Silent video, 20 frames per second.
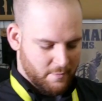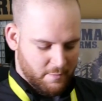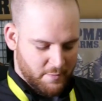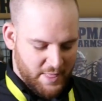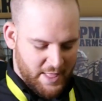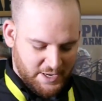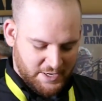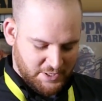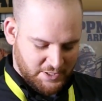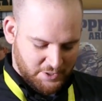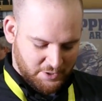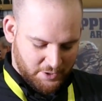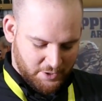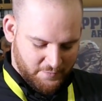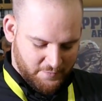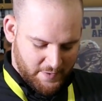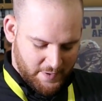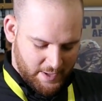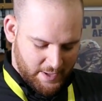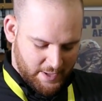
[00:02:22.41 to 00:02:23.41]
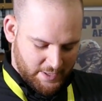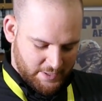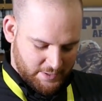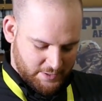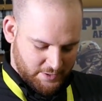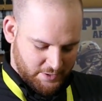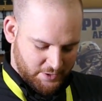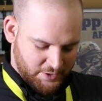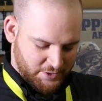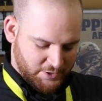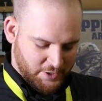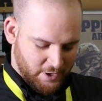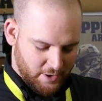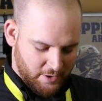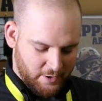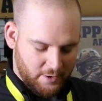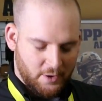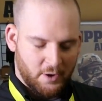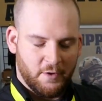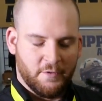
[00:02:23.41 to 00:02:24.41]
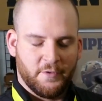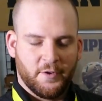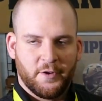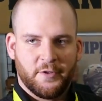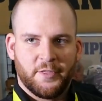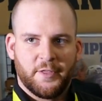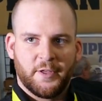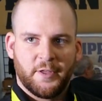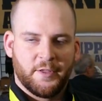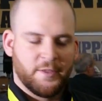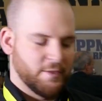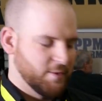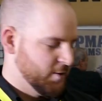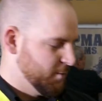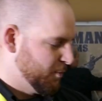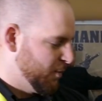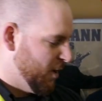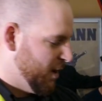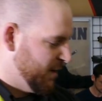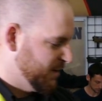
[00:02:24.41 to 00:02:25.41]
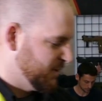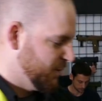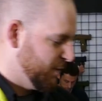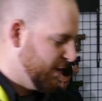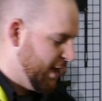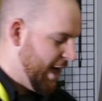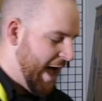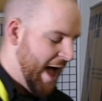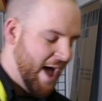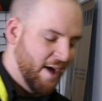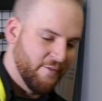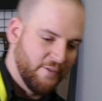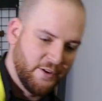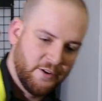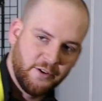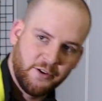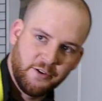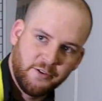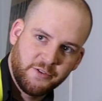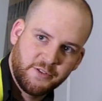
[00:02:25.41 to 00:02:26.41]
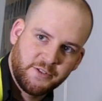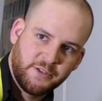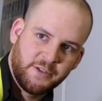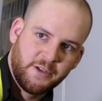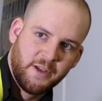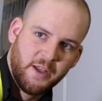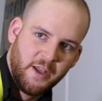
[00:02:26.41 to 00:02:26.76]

But that's just a little starter over the product that we have introduced.